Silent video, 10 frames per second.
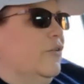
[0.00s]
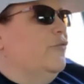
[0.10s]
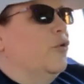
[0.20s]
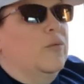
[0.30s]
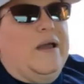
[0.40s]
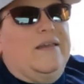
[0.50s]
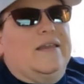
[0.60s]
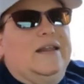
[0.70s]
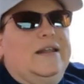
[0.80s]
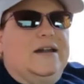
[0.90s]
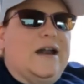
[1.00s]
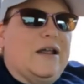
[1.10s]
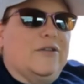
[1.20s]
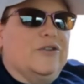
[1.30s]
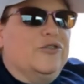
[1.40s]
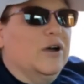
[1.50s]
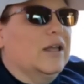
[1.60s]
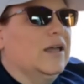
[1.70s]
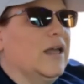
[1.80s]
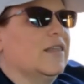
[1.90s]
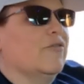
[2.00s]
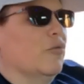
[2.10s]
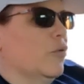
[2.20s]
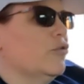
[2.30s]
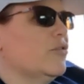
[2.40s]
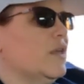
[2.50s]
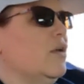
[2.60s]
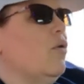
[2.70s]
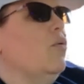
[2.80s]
four ways to get in and out of the truck in case of emergency,